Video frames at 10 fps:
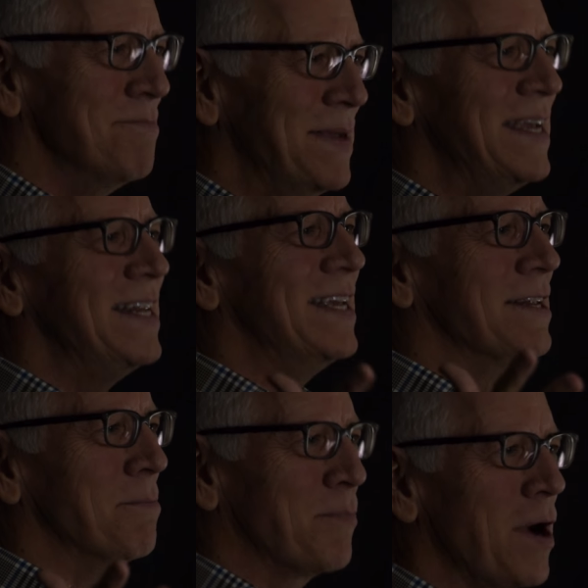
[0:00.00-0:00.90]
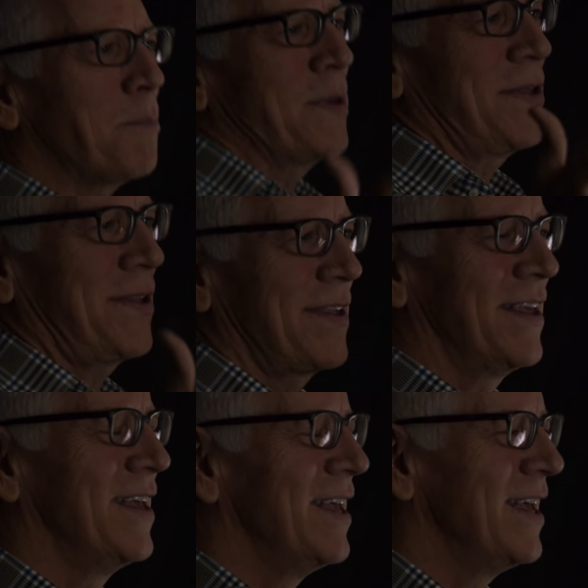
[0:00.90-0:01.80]
and meaning and purpose.
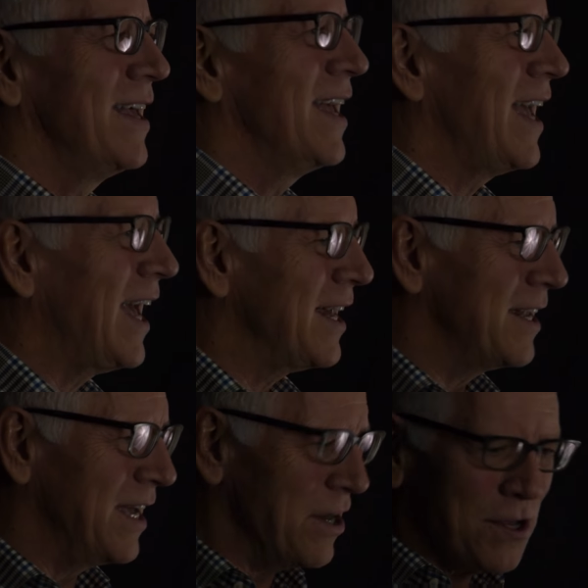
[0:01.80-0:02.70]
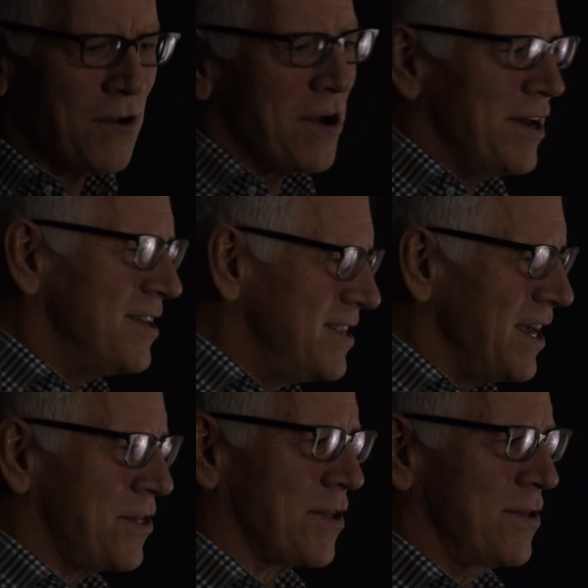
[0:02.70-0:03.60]
And here you are in a
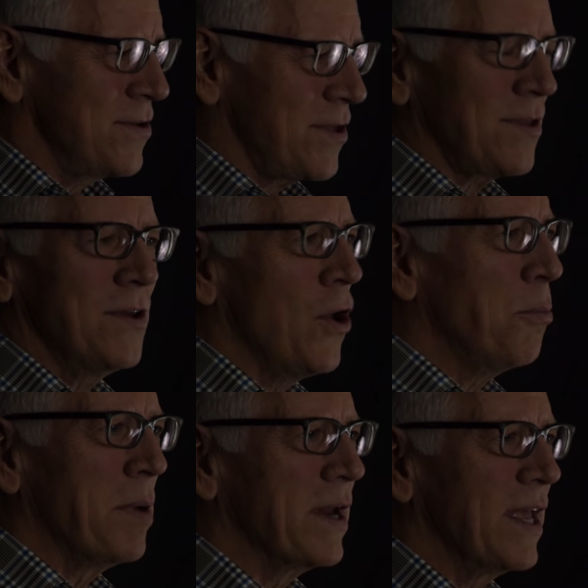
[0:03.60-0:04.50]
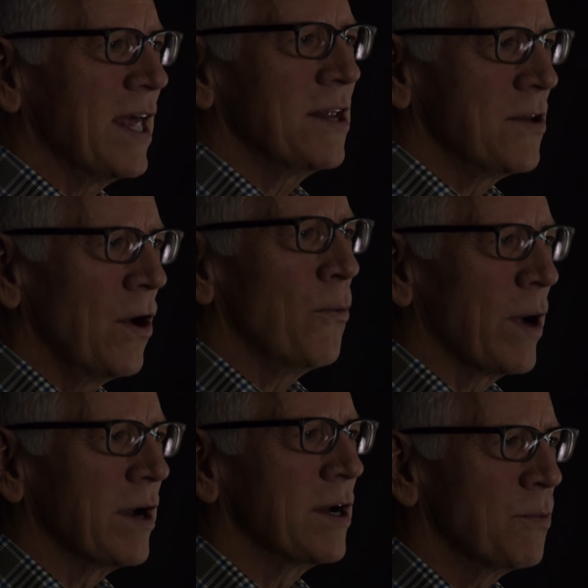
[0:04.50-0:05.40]
ditch. You're just a nobody headed
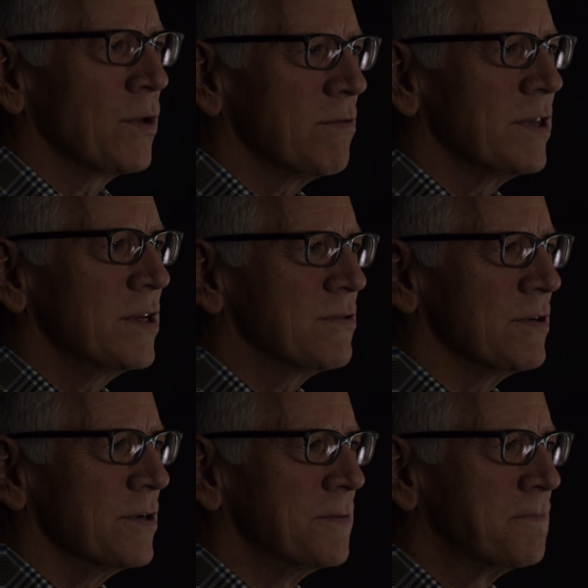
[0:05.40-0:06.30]
nowhere, and it was really true.